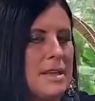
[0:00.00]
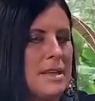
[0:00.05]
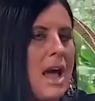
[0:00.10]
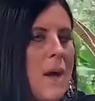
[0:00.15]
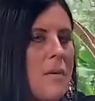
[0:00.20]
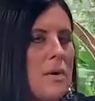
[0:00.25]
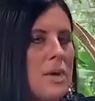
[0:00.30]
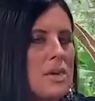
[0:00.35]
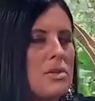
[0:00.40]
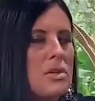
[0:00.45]
I
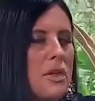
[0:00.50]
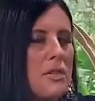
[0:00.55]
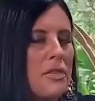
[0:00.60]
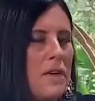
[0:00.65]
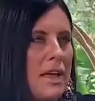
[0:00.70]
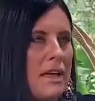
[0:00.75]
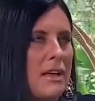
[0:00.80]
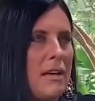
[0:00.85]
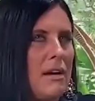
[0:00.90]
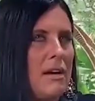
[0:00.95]
want you to
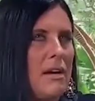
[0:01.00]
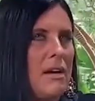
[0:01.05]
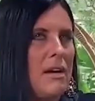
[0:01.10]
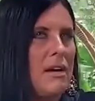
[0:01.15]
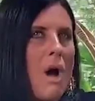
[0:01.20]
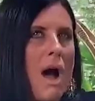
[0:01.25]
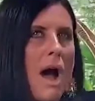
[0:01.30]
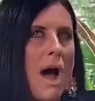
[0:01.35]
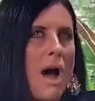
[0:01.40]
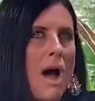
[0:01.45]
think,
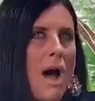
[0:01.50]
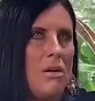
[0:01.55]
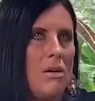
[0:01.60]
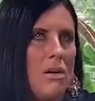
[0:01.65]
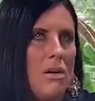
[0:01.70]
wow,